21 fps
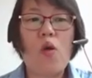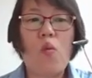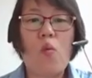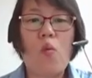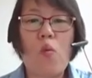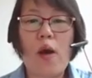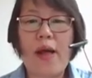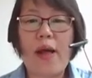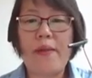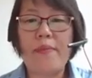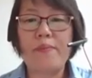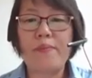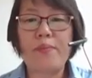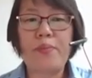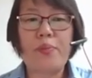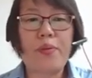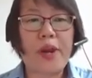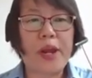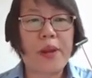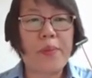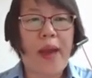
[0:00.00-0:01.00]
When
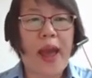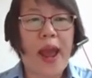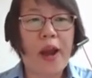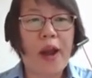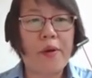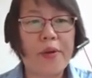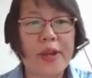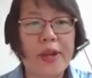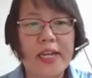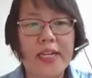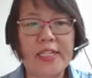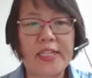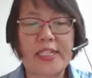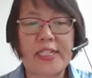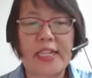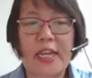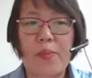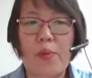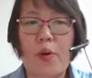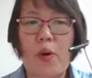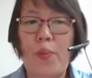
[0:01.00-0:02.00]
preparing
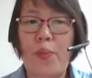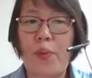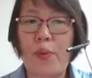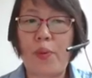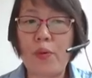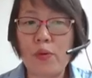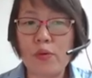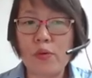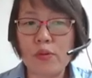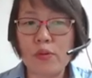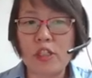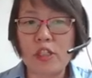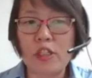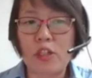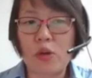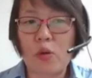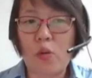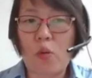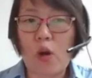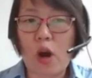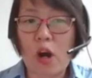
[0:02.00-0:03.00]
stable pools,
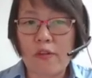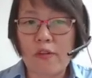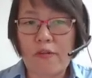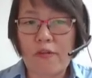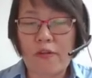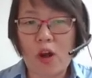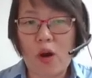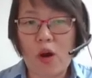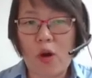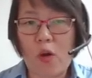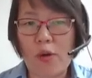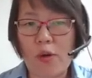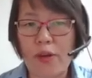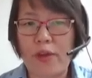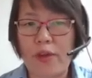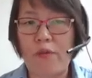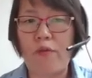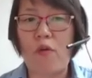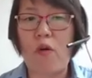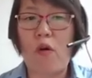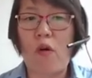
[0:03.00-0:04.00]
the workflow
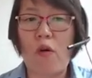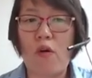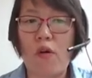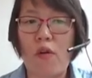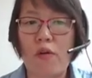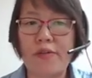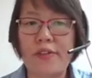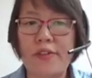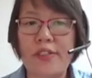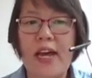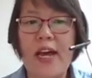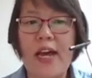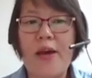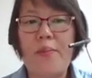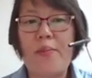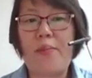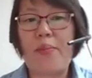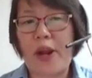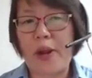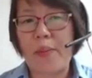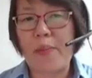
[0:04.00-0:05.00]
involves
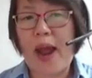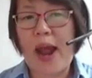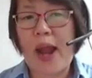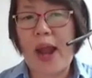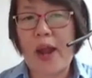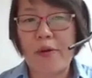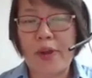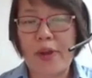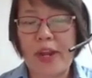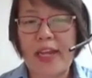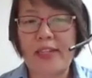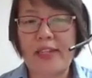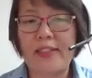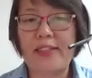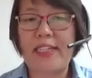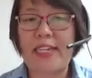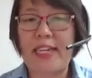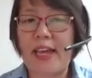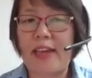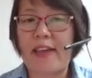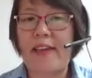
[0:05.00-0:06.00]
preparing
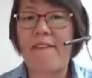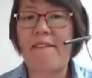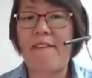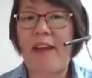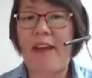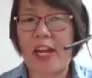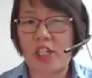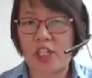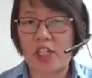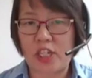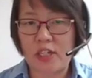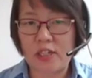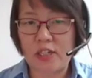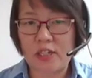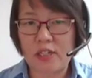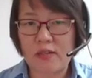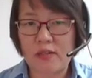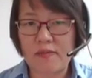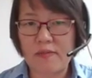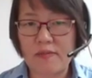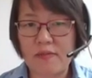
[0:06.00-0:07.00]
DNA
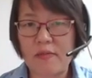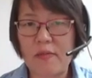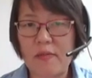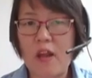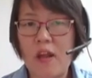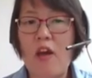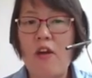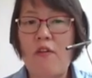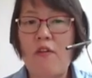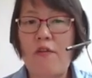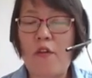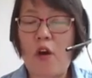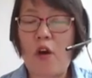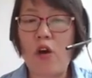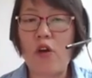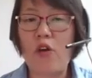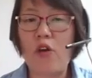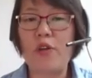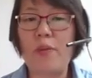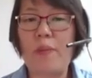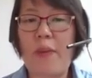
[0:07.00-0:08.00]
vectors,
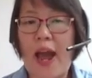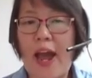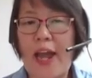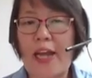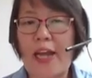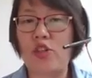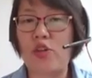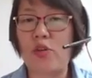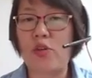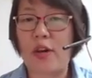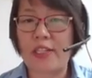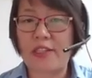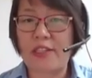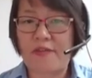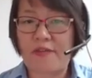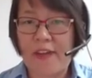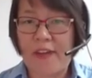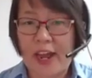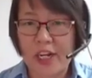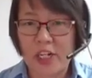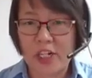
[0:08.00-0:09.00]
followed by
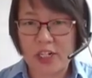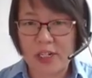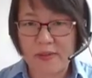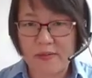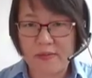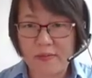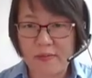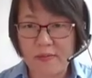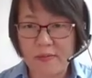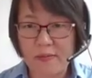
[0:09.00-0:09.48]
transfection.